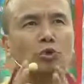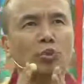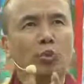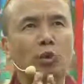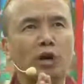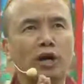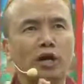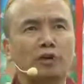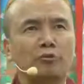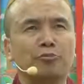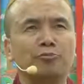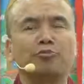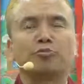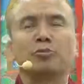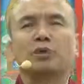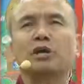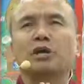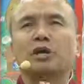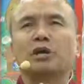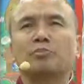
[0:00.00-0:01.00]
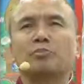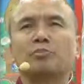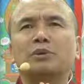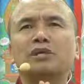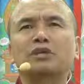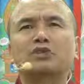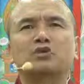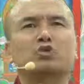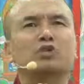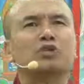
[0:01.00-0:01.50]
one,
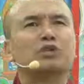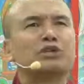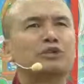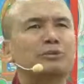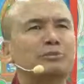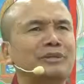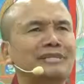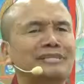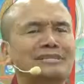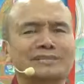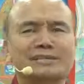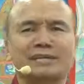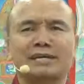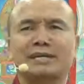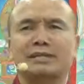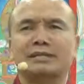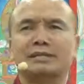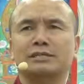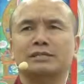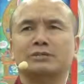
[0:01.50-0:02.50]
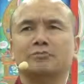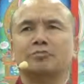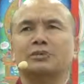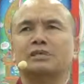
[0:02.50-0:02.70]
please don't remain silent.